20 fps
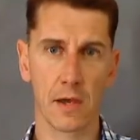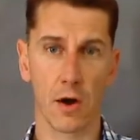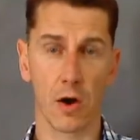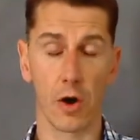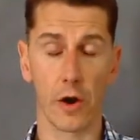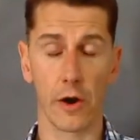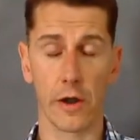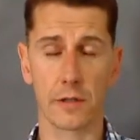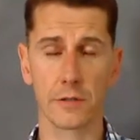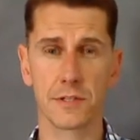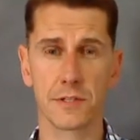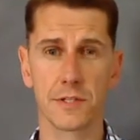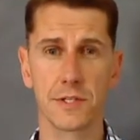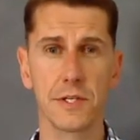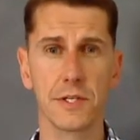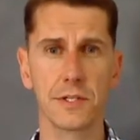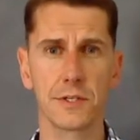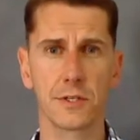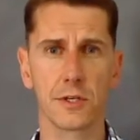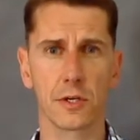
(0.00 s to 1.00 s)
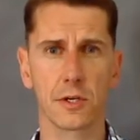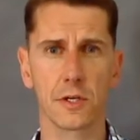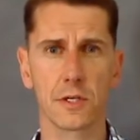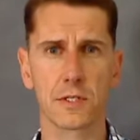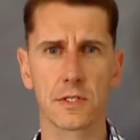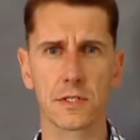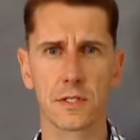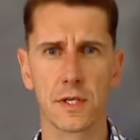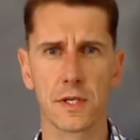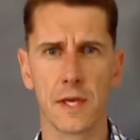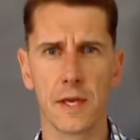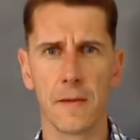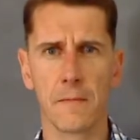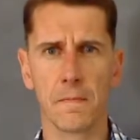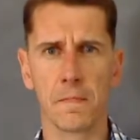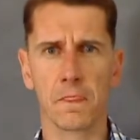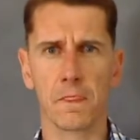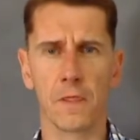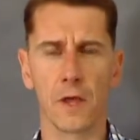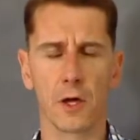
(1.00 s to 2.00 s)
RLC circuits,
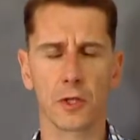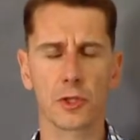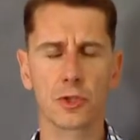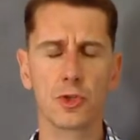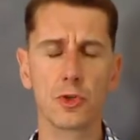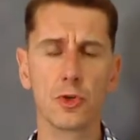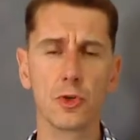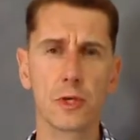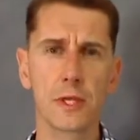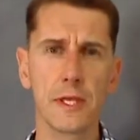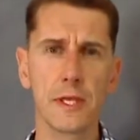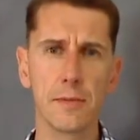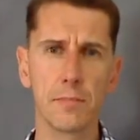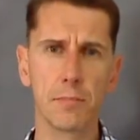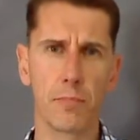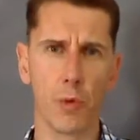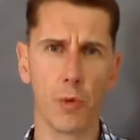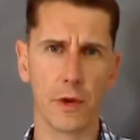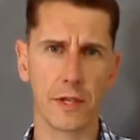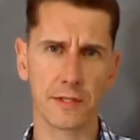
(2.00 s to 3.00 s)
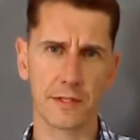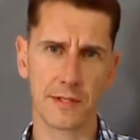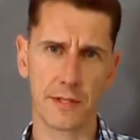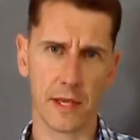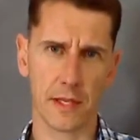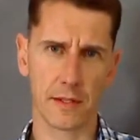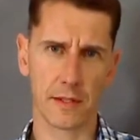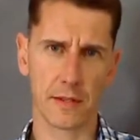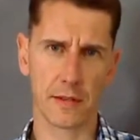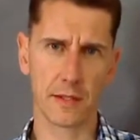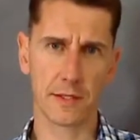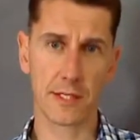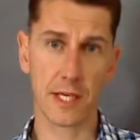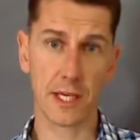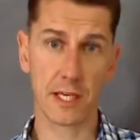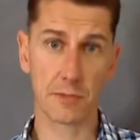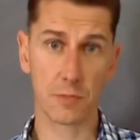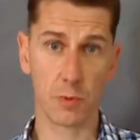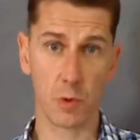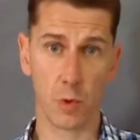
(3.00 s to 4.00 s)
there are two key points that the
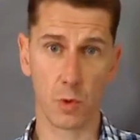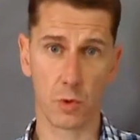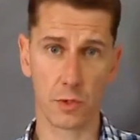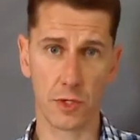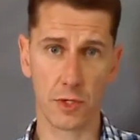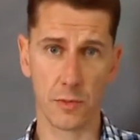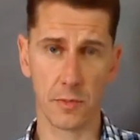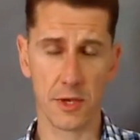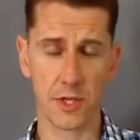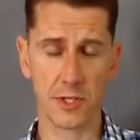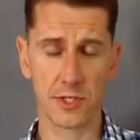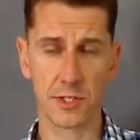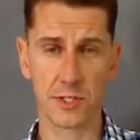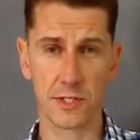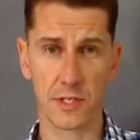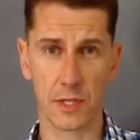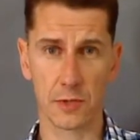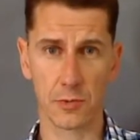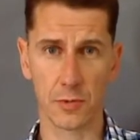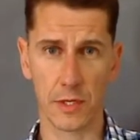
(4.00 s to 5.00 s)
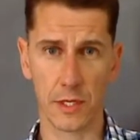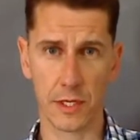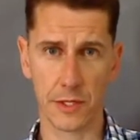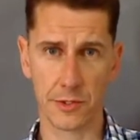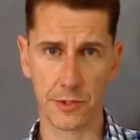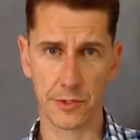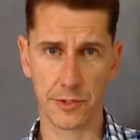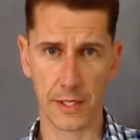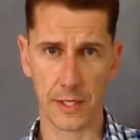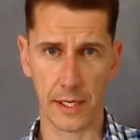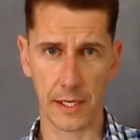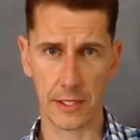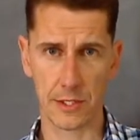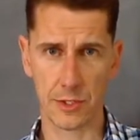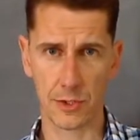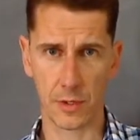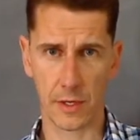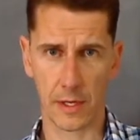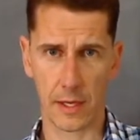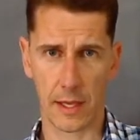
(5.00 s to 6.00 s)
textbook also mentions that we need to take
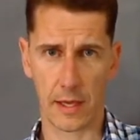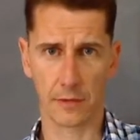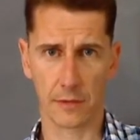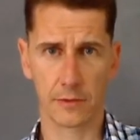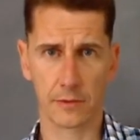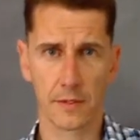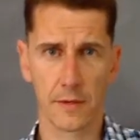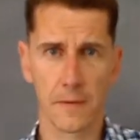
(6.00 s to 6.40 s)
into account.